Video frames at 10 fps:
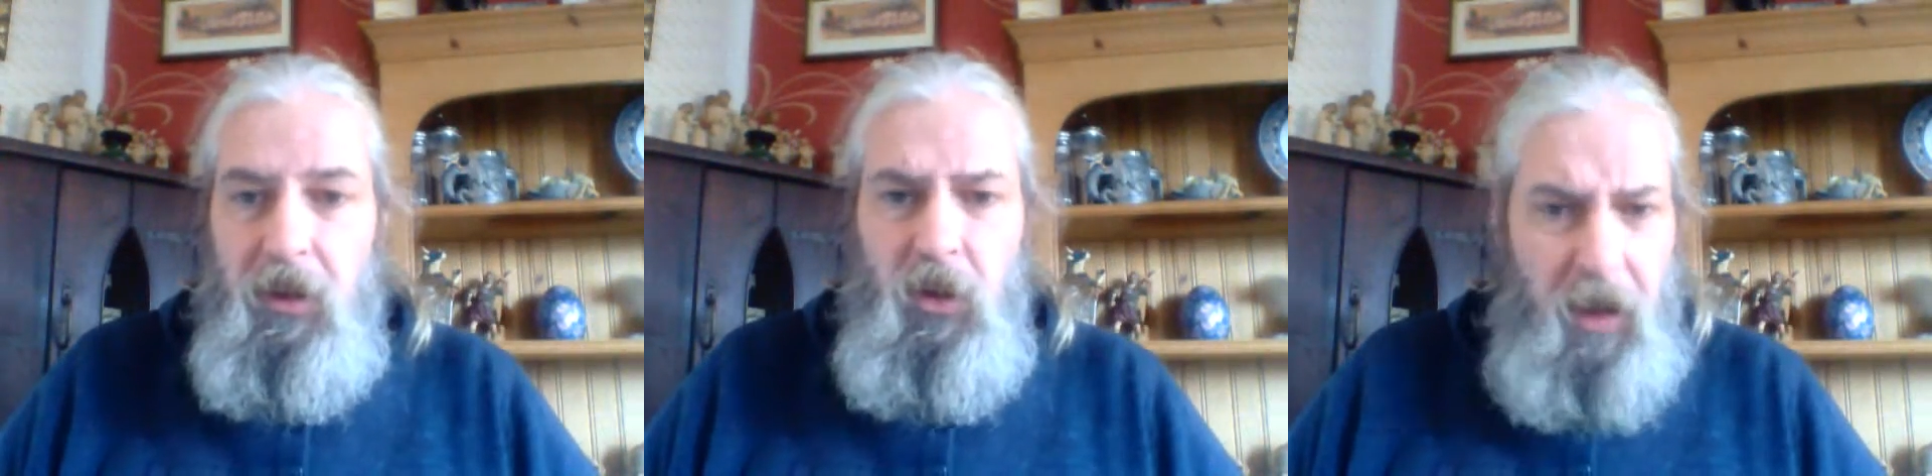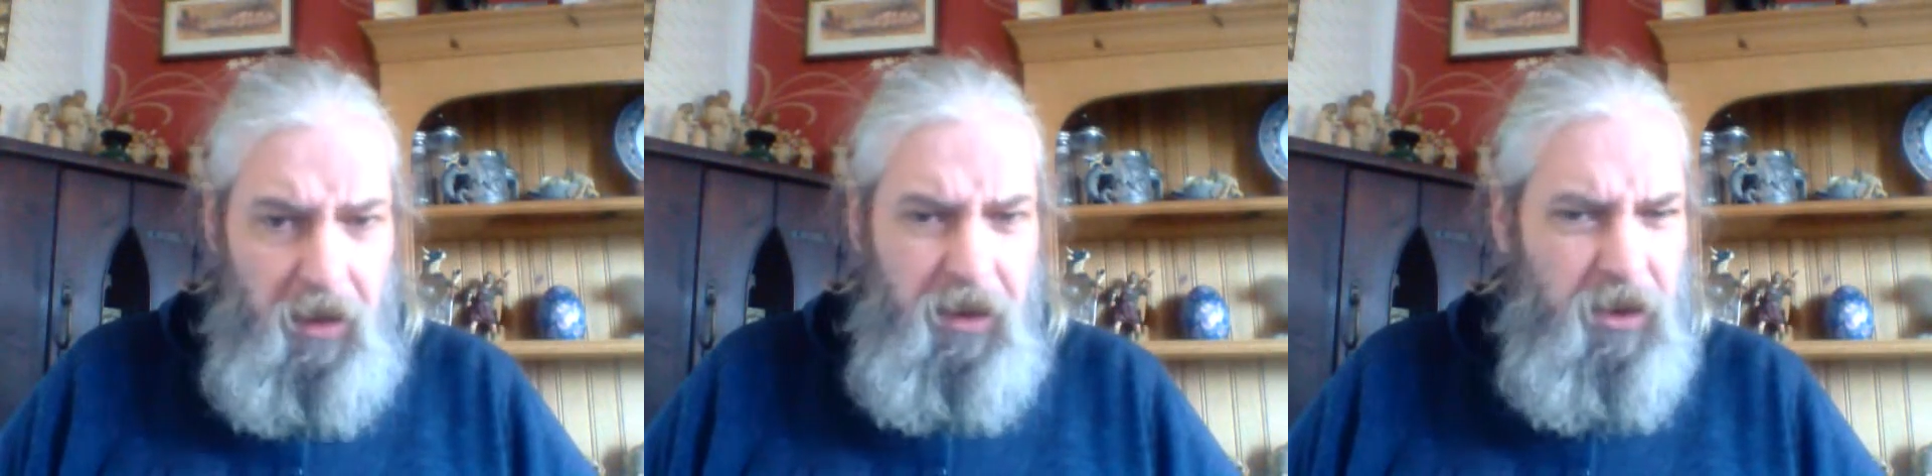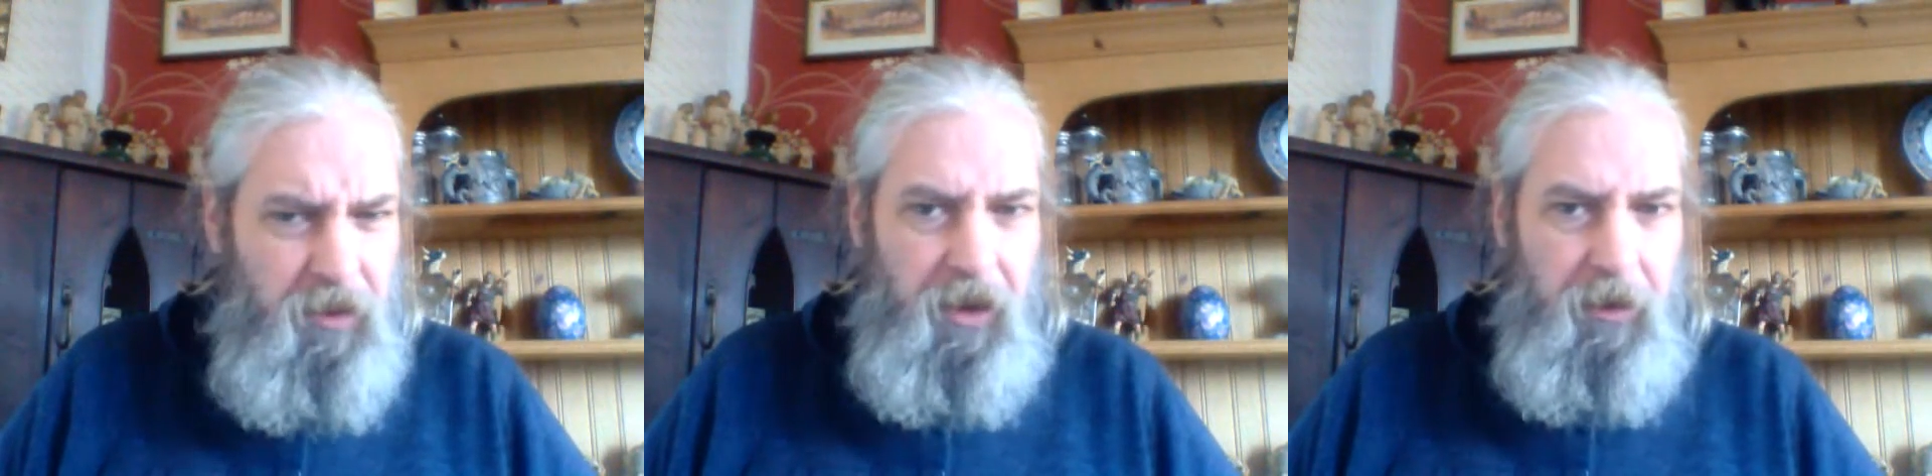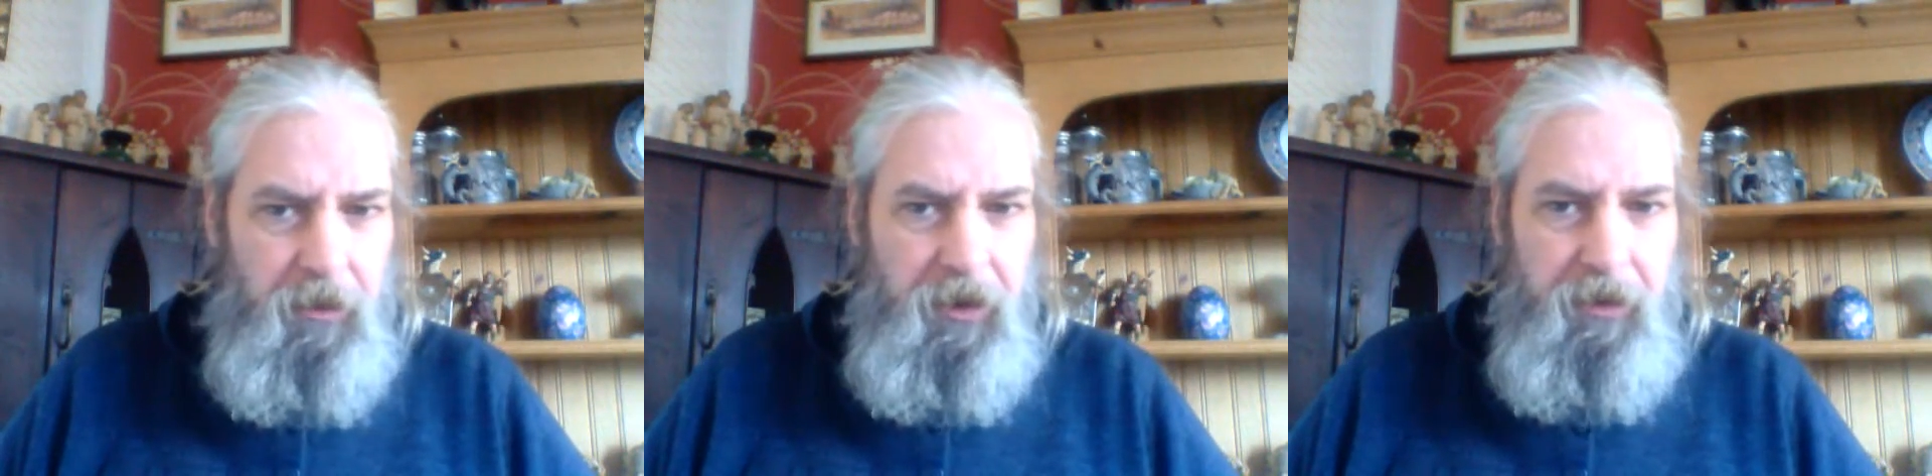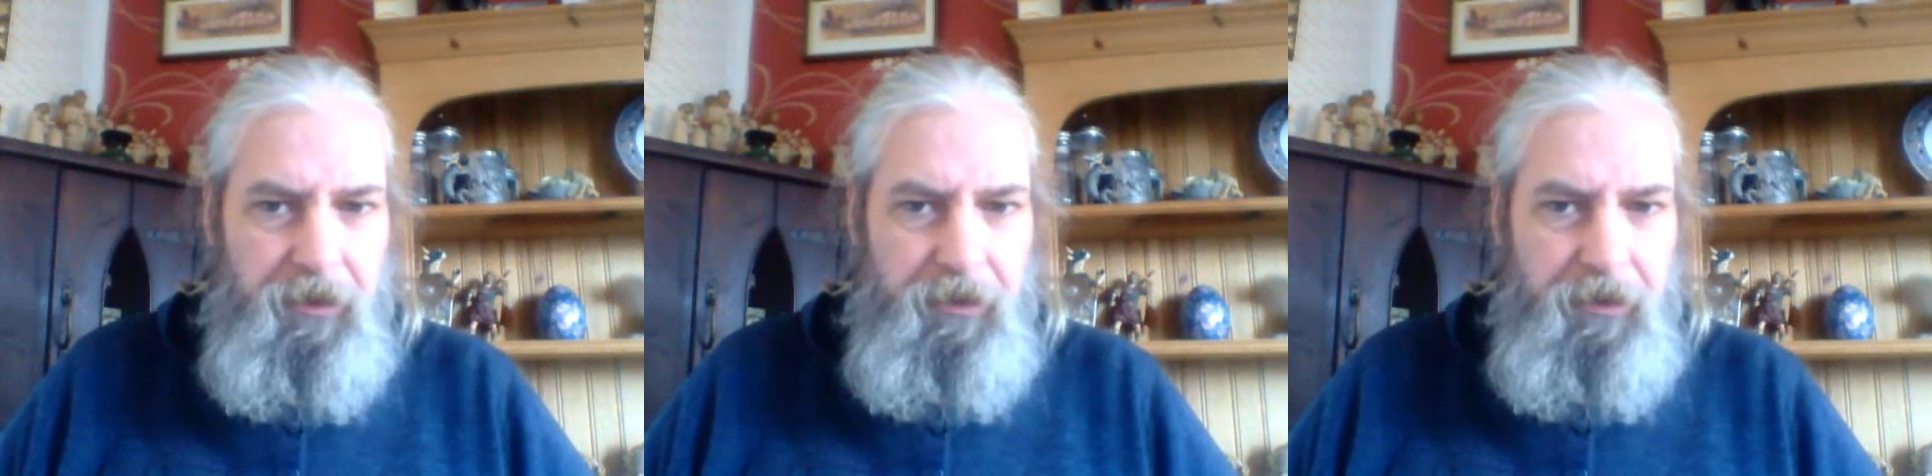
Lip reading: to English firms.